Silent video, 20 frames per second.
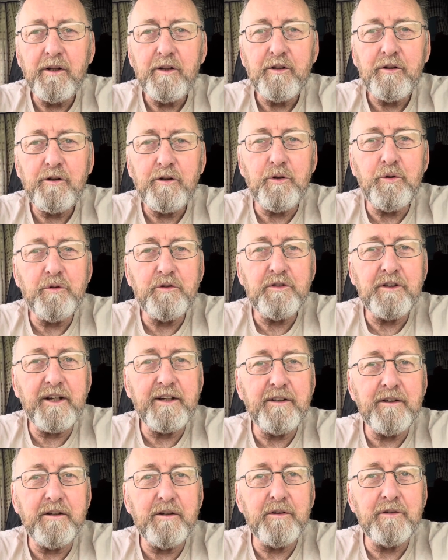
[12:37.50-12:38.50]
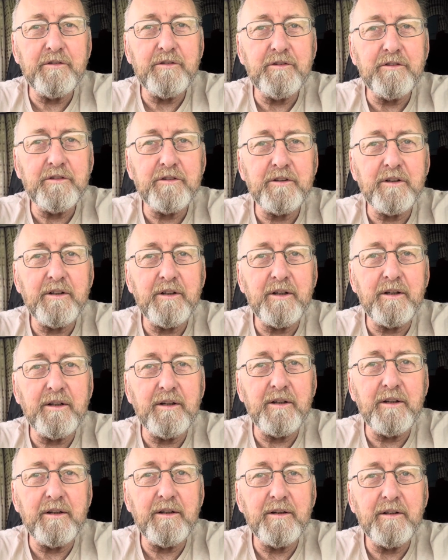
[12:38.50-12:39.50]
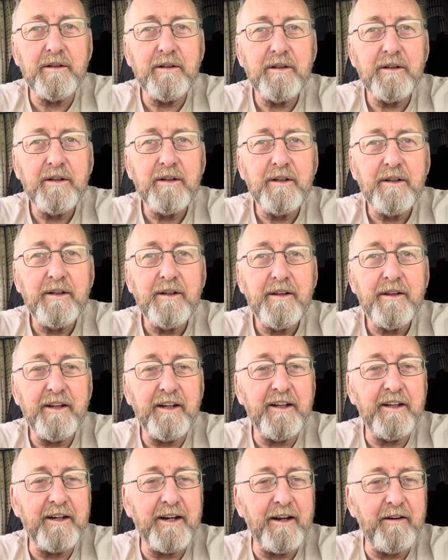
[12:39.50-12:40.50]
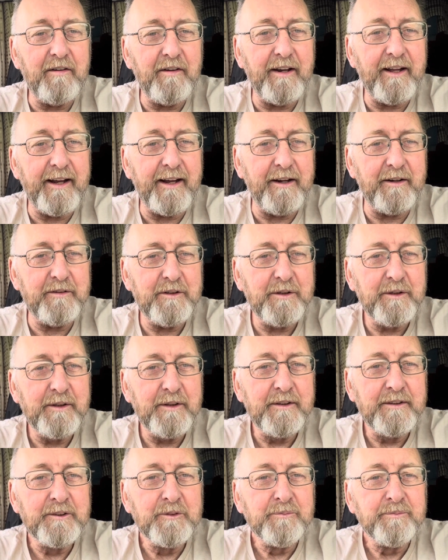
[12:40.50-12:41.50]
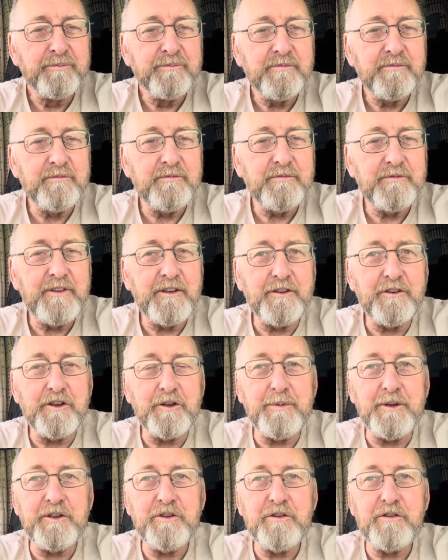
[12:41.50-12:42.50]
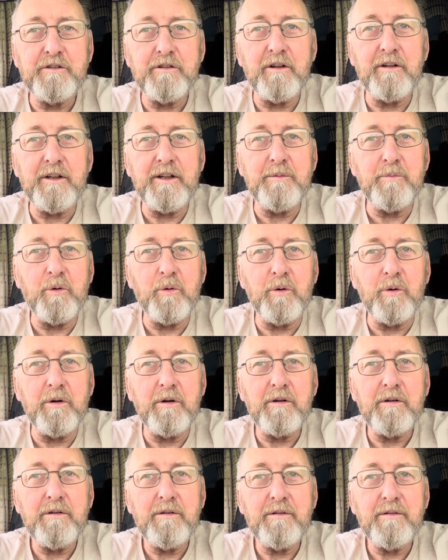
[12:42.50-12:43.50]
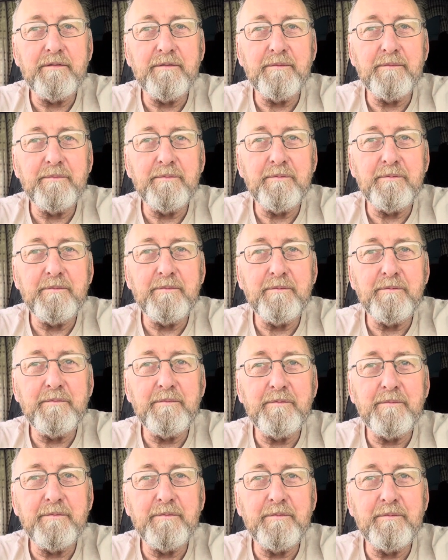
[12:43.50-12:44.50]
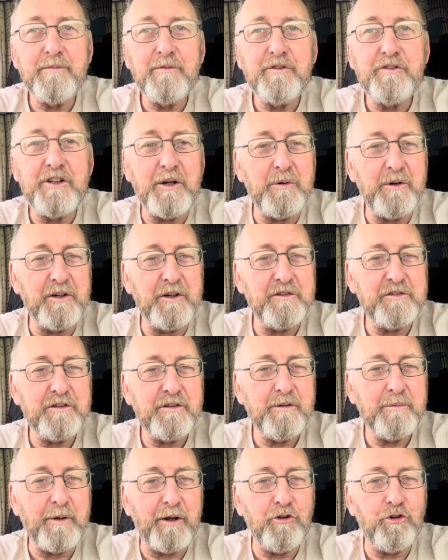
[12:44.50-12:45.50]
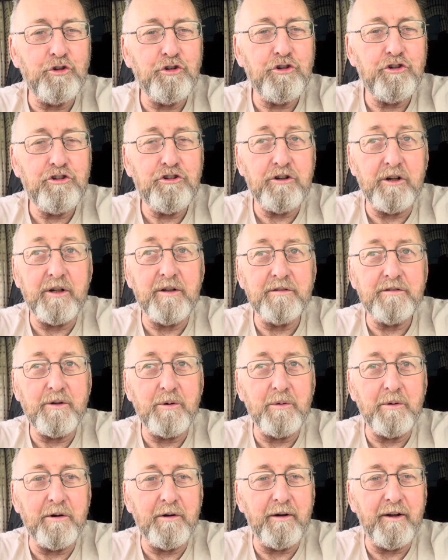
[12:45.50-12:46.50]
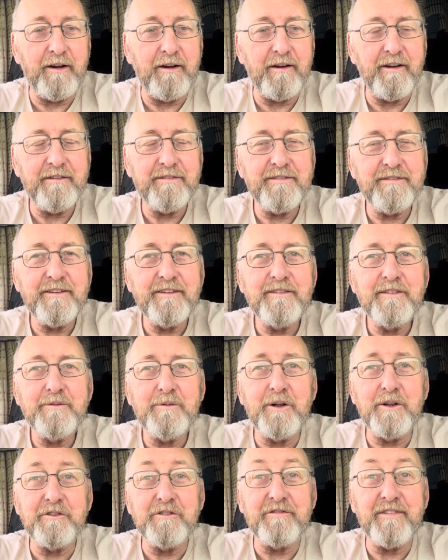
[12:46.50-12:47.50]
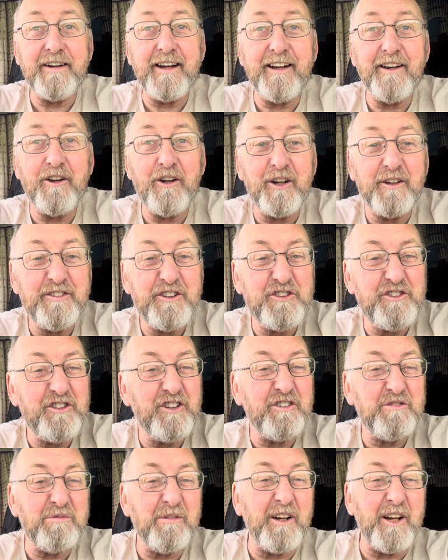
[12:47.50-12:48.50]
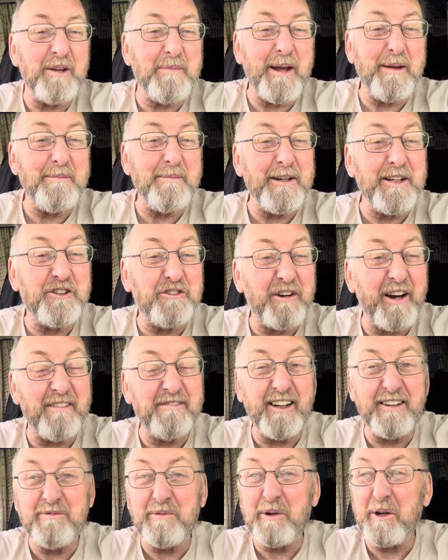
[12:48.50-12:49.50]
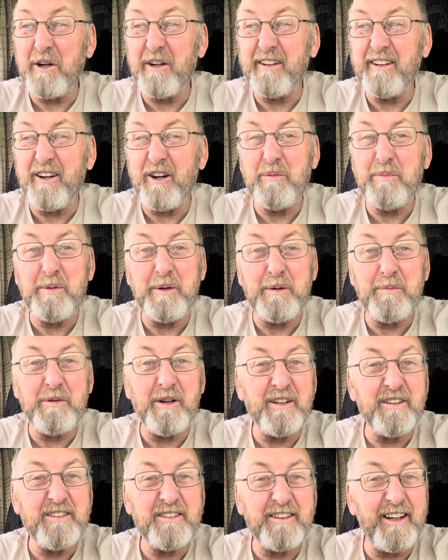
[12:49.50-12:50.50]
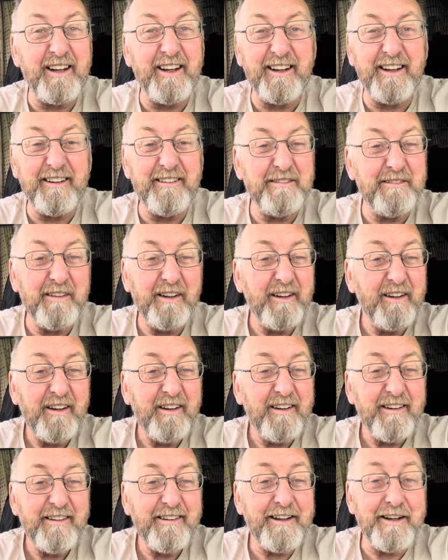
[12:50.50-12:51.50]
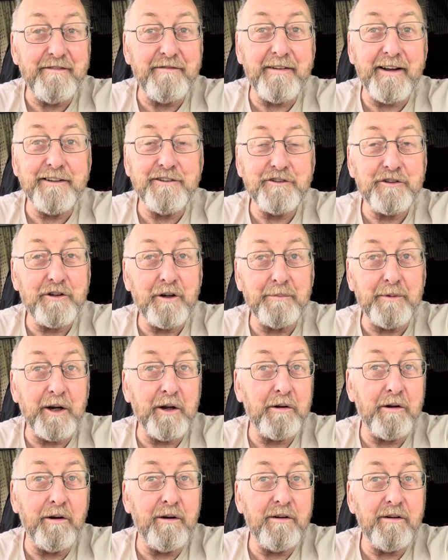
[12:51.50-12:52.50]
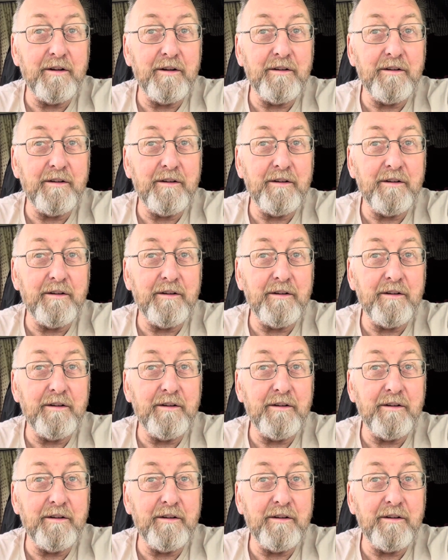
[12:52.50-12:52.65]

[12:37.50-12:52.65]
Loose Enders Thinking Out Loud is going to be slightly more serious about the shit that's going on in life, whereas the Van Life is just really about me travelling, where I go, people I see, events. I mean, I got